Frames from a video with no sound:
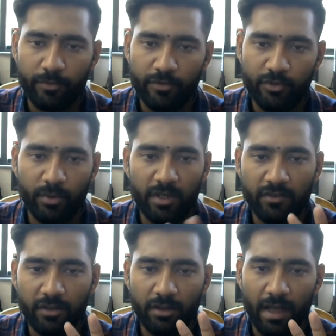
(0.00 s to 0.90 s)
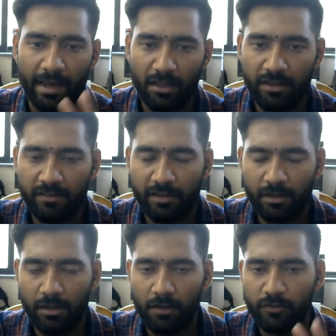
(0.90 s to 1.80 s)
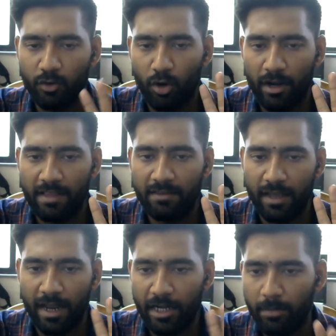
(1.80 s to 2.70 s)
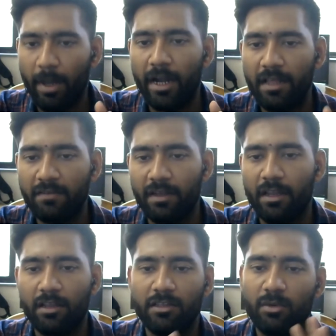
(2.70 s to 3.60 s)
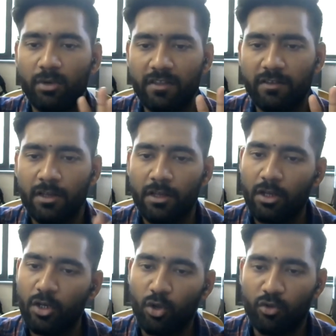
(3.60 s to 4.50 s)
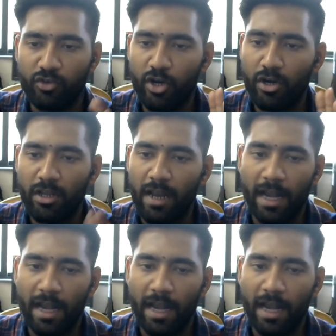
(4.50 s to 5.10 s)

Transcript: First one is uh, analgesic, also called as antipyretics, and another one is non-steroidal